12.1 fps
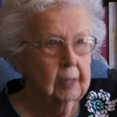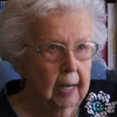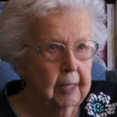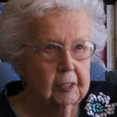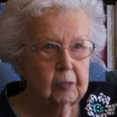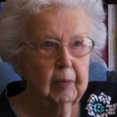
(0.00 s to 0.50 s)

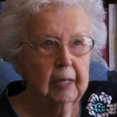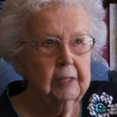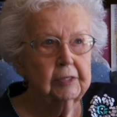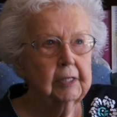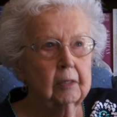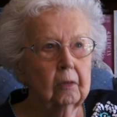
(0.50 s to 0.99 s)
asked me, he
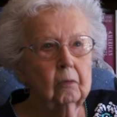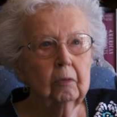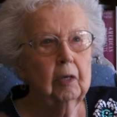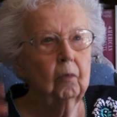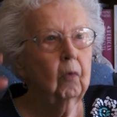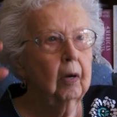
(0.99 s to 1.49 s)
said, who
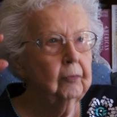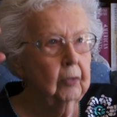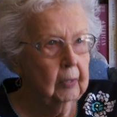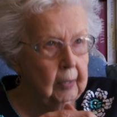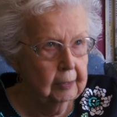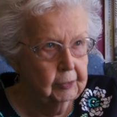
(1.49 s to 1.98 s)
do you want?
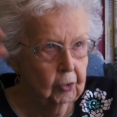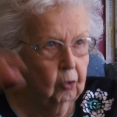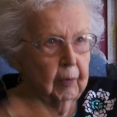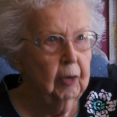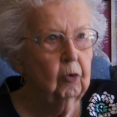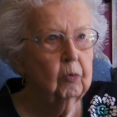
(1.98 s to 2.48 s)
He
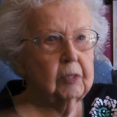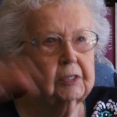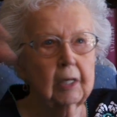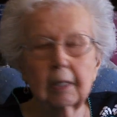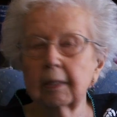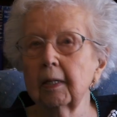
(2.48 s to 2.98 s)
told me who
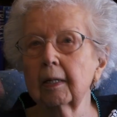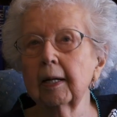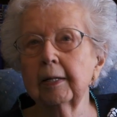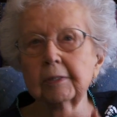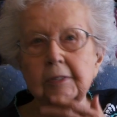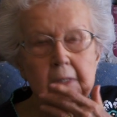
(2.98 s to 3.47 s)
was on the
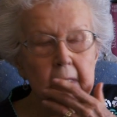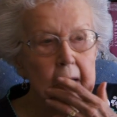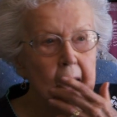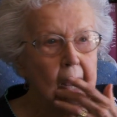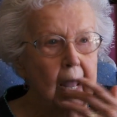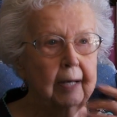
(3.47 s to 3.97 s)
list.
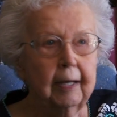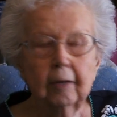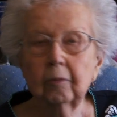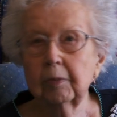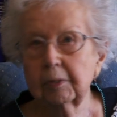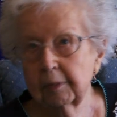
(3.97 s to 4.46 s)
And
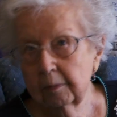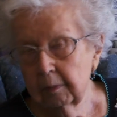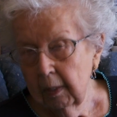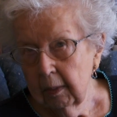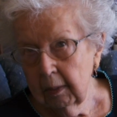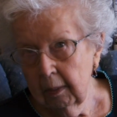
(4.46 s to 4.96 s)
here was
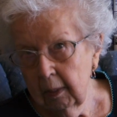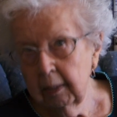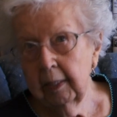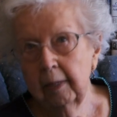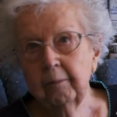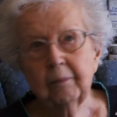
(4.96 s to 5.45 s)

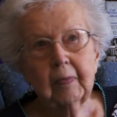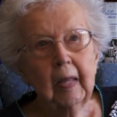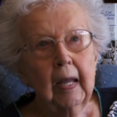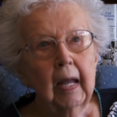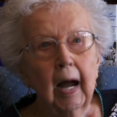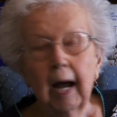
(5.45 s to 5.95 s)
Connie.
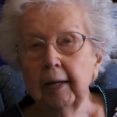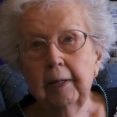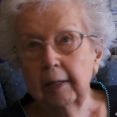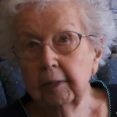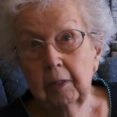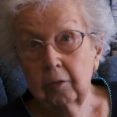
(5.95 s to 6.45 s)
I
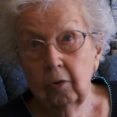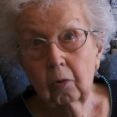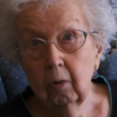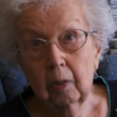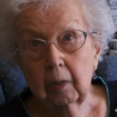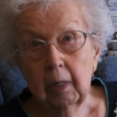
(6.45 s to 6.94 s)
didn't
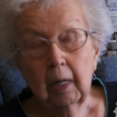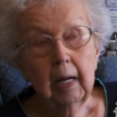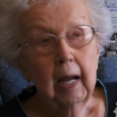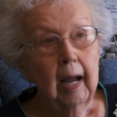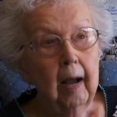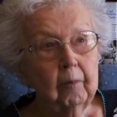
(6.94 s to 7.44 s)
know her,
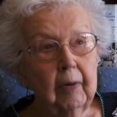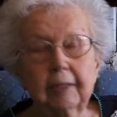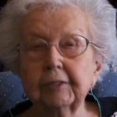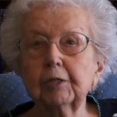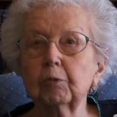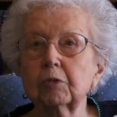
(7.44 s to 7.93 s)

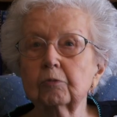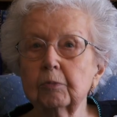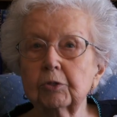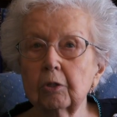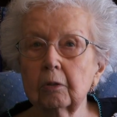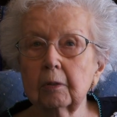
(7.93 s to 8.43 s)
but she was
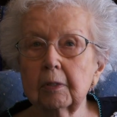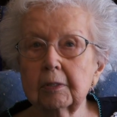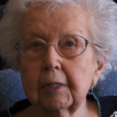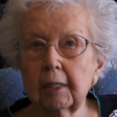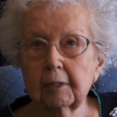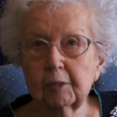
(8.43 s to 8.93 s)
from
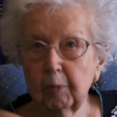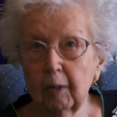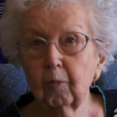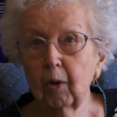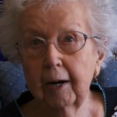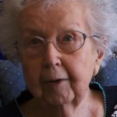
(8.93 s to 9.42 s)
Children's
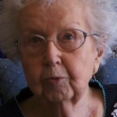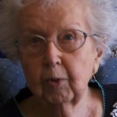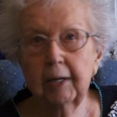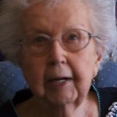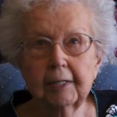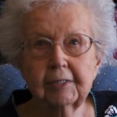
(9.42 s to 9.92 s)
Hospital where I
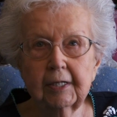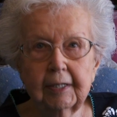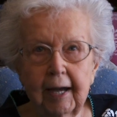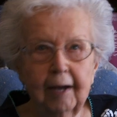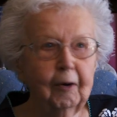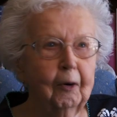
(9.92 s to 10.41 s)
trained. I
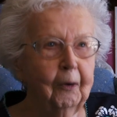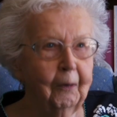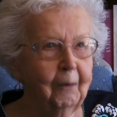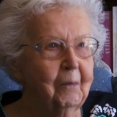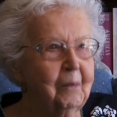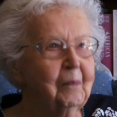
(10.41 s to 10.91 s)
said, get
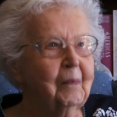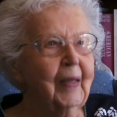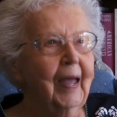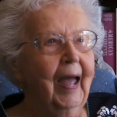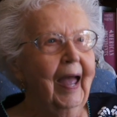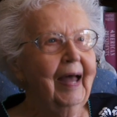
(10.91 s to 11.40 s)
her.
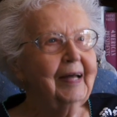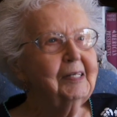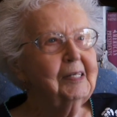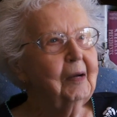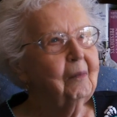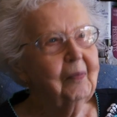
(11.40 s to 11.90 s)

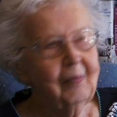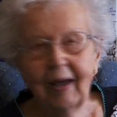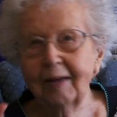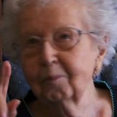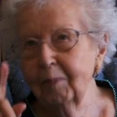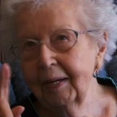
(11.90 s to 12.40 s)
And uh,
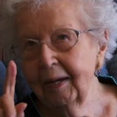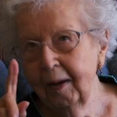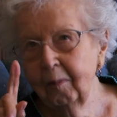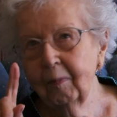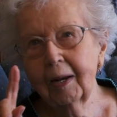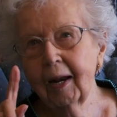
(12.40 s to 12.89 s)
that
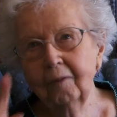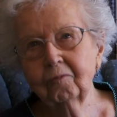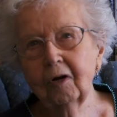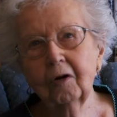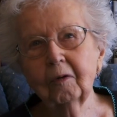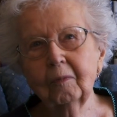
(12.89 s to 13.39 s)
became my
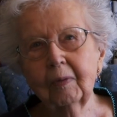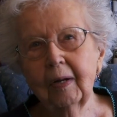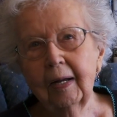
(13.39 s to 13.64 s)
lifelong